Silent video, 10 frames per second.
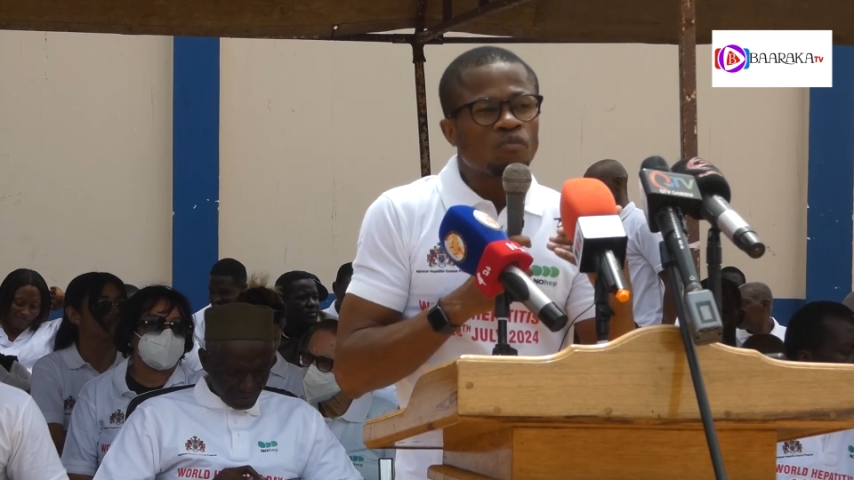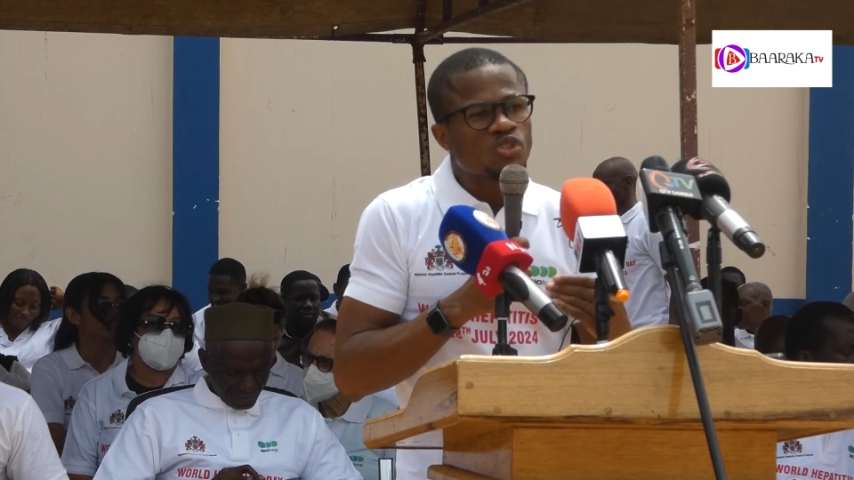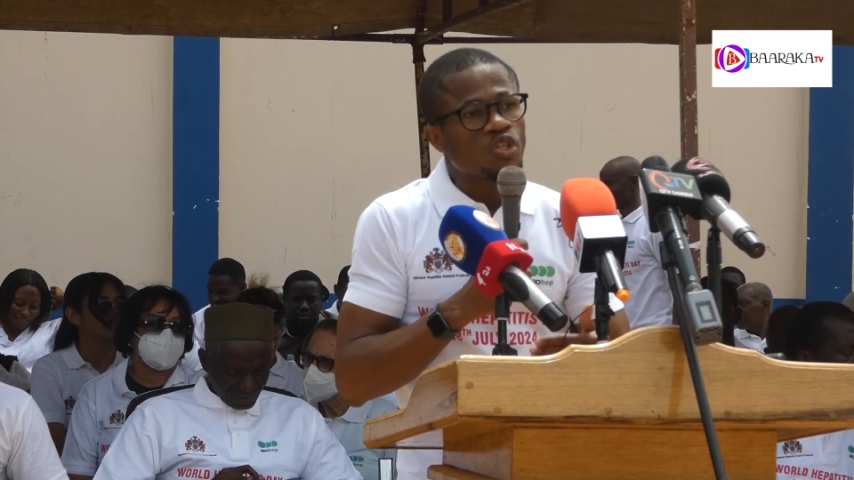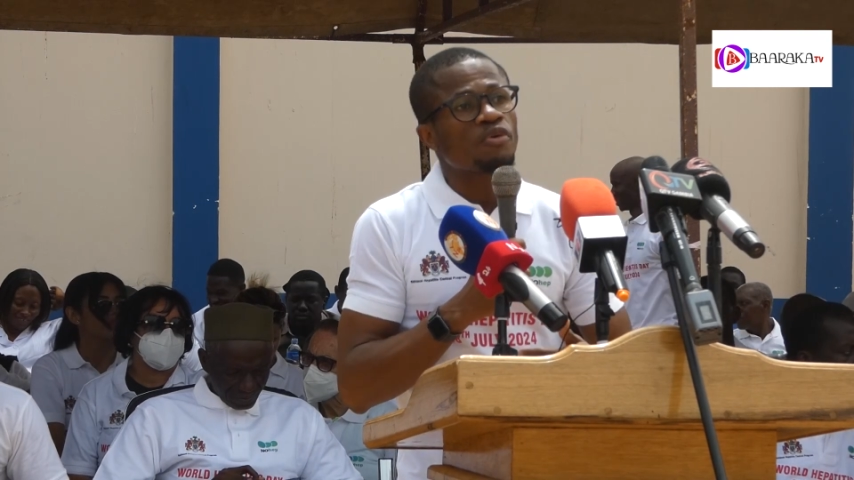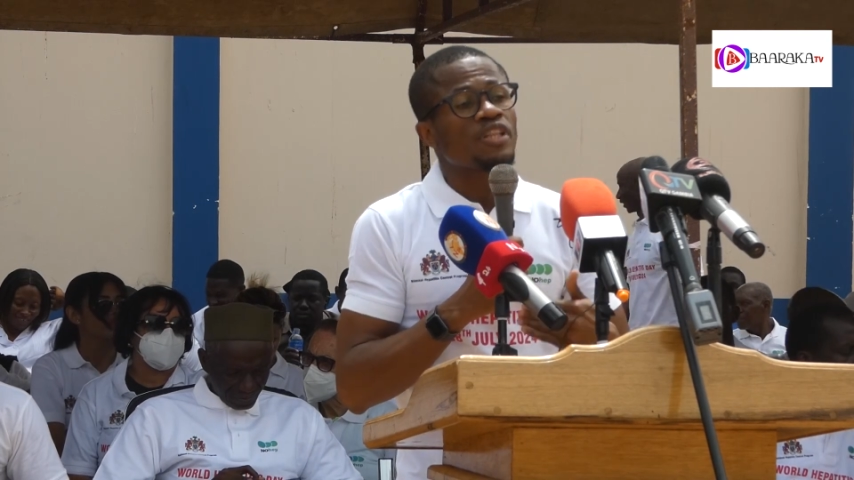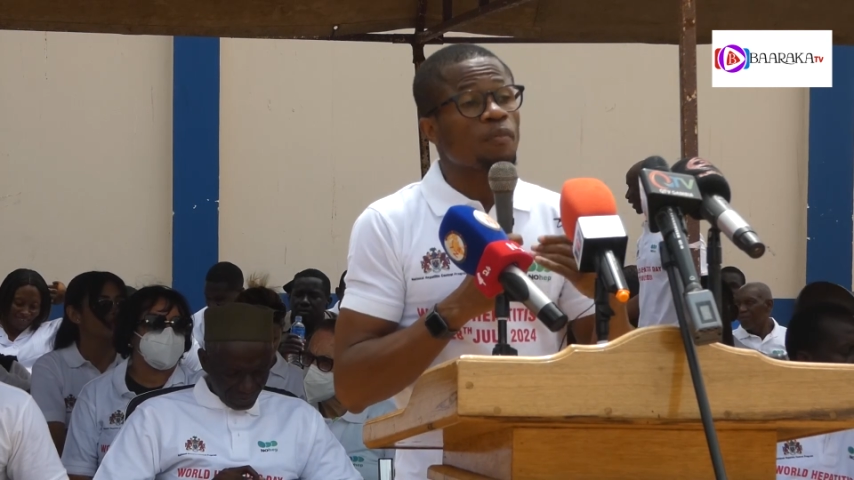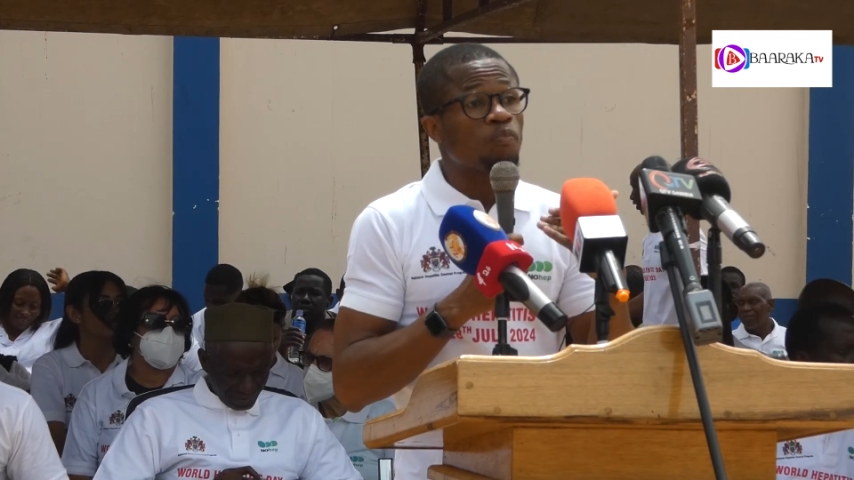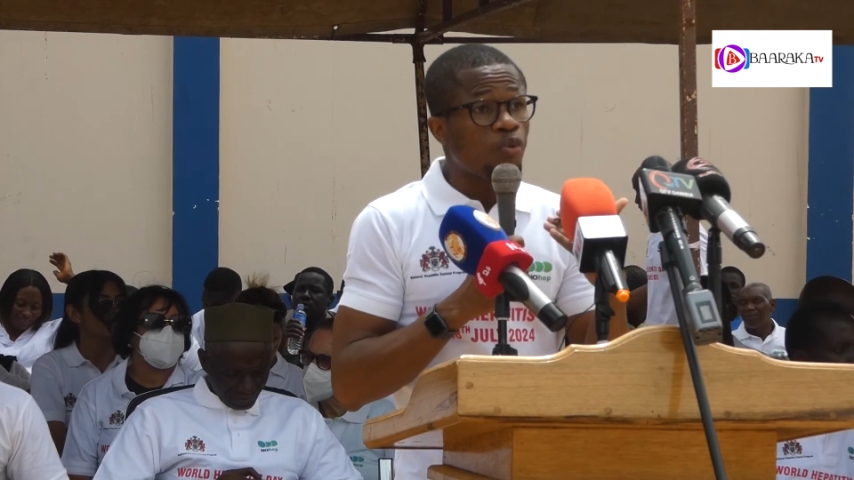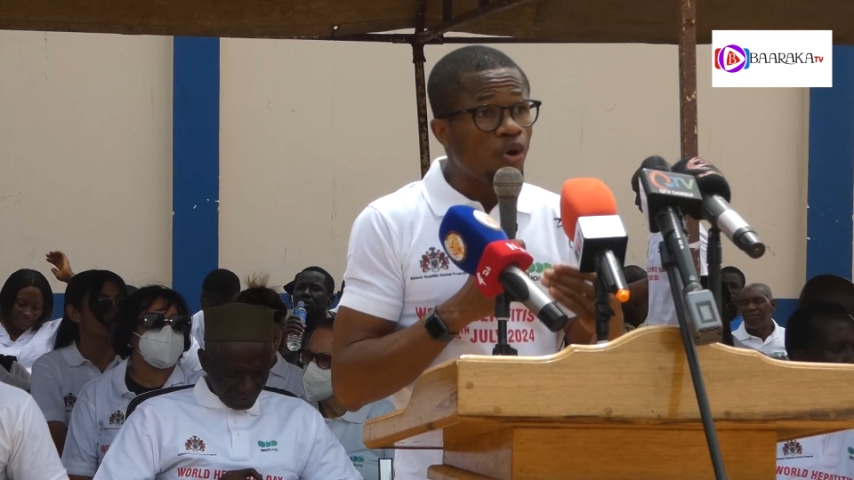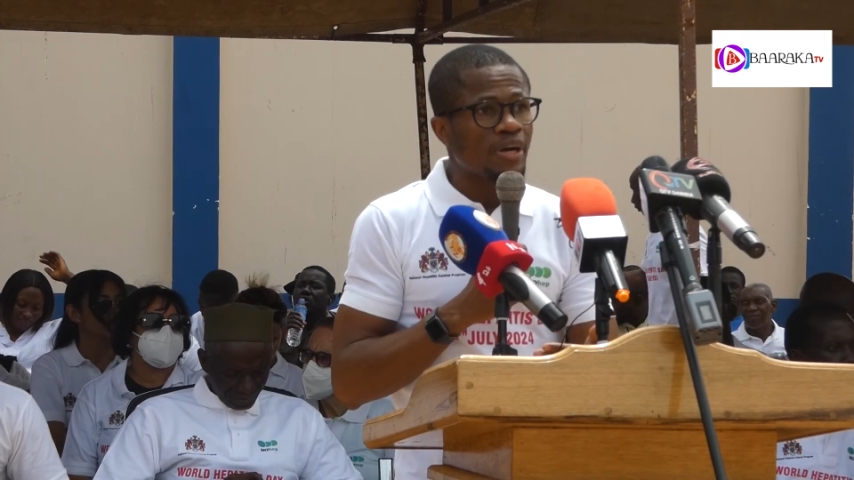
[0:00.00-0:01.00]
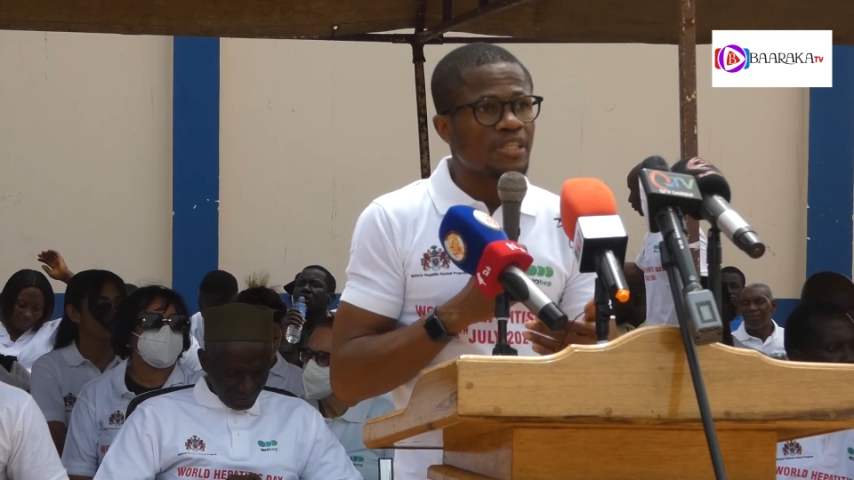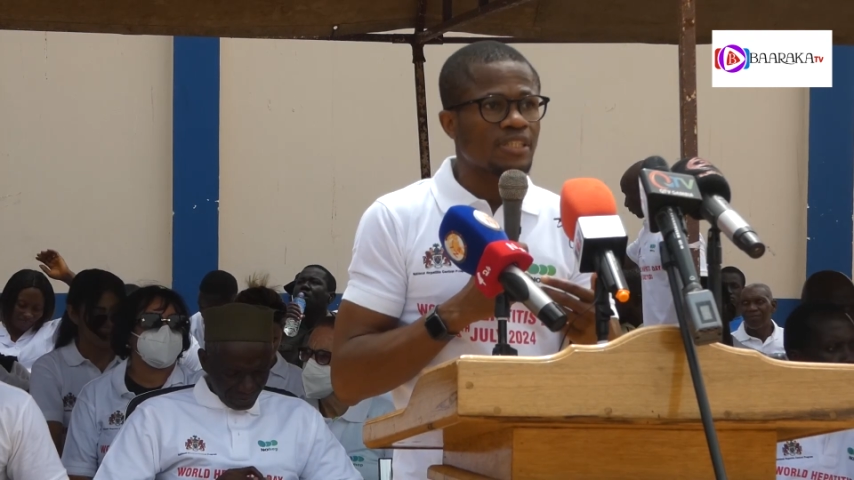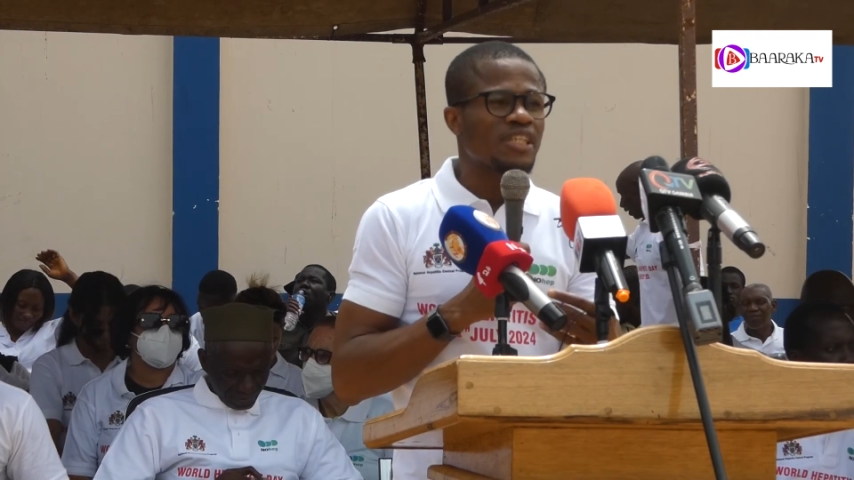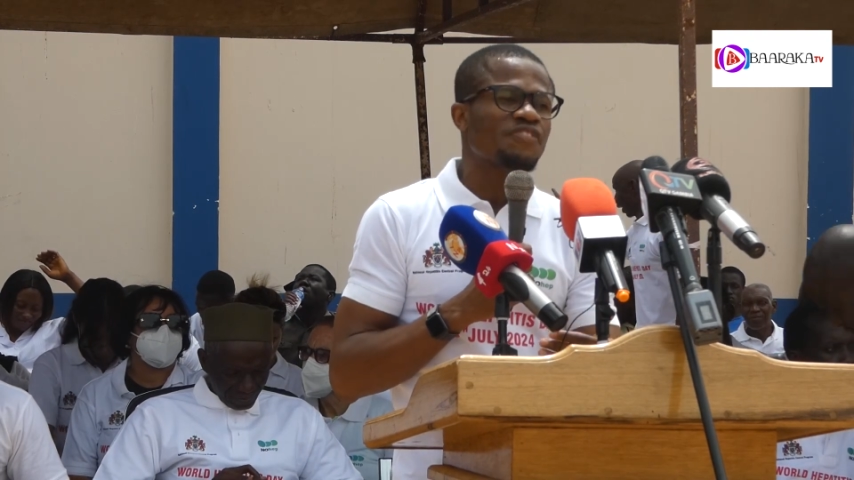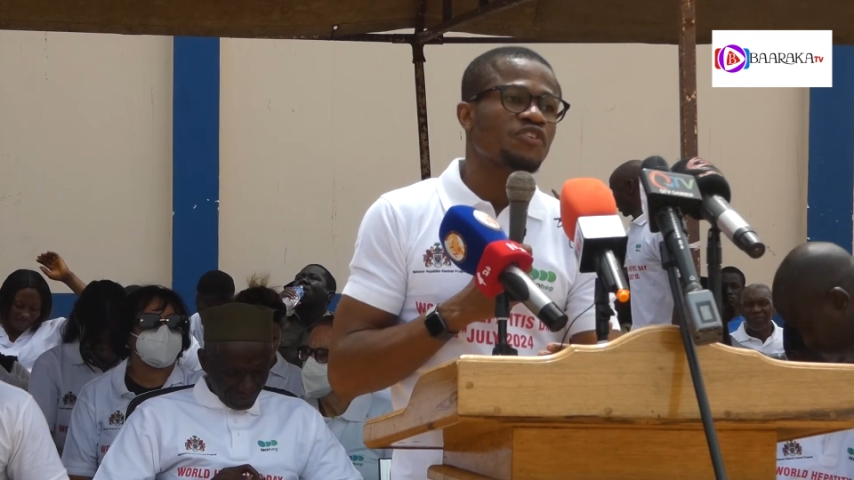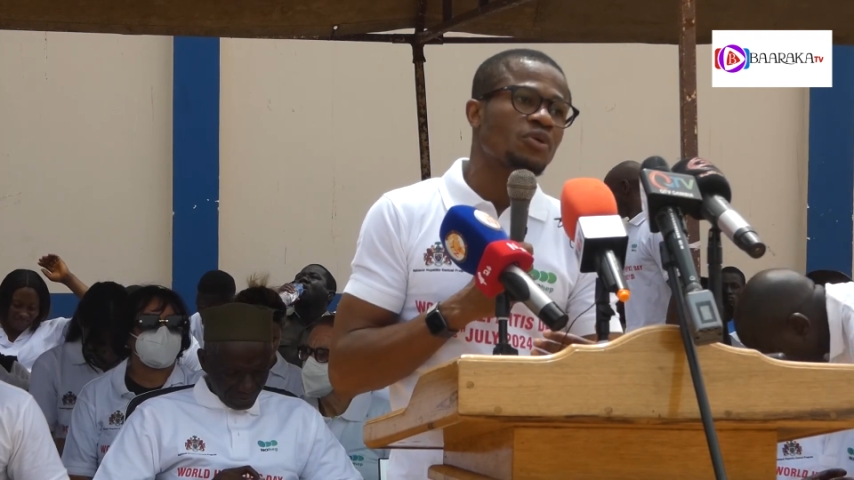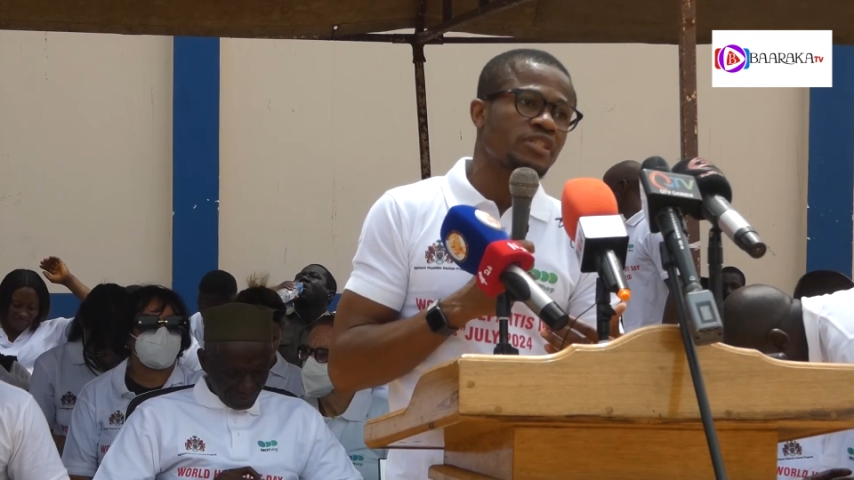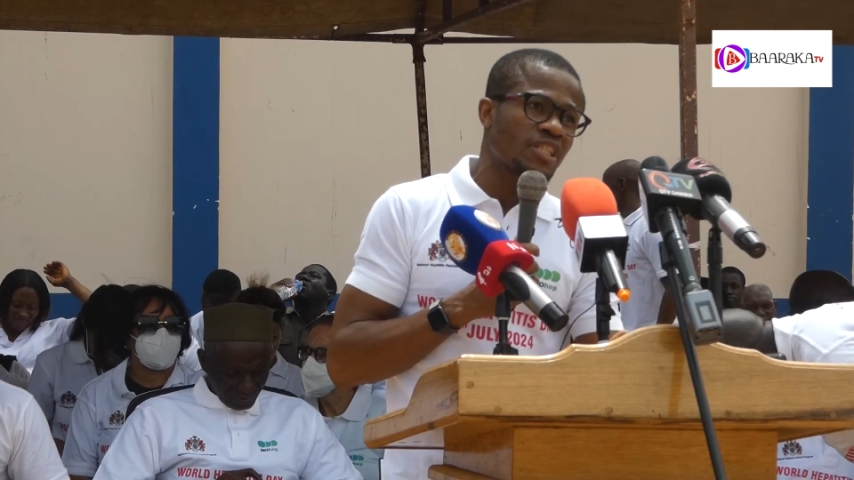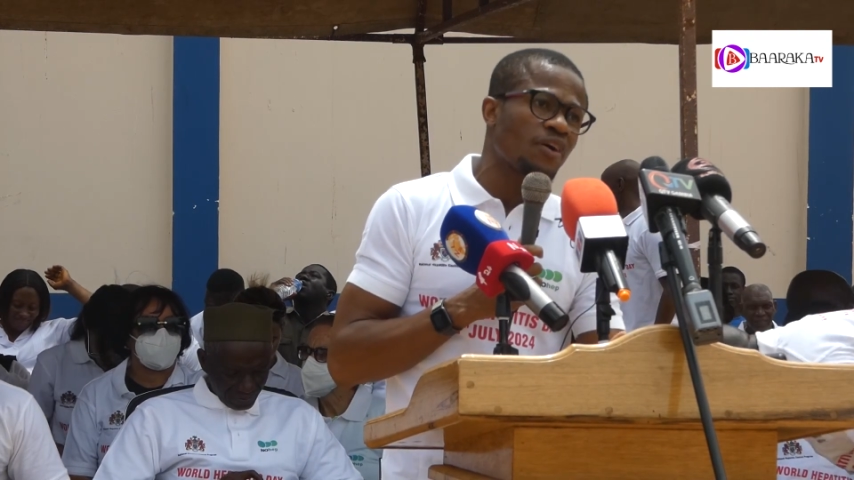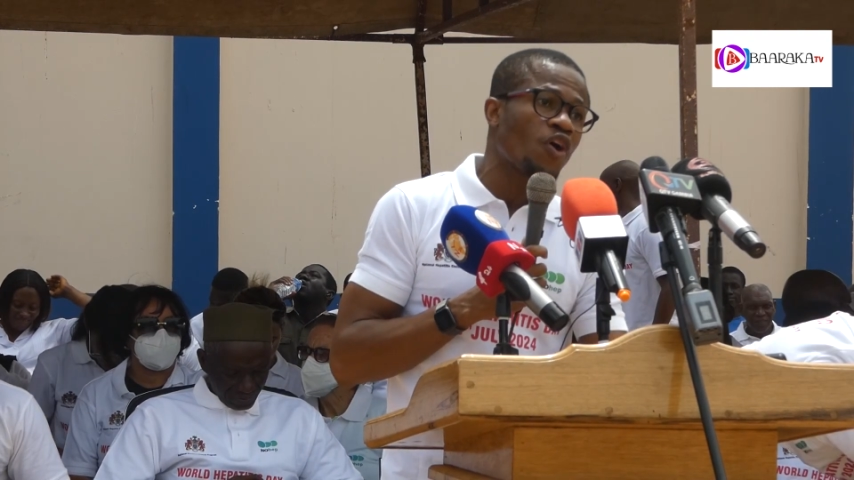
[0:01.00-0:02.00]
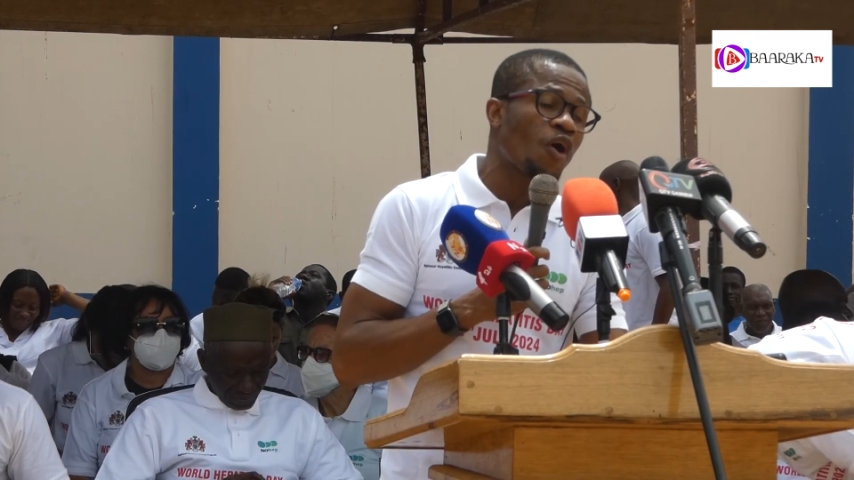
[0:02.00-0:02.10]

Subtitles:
some of the poorest individuals in our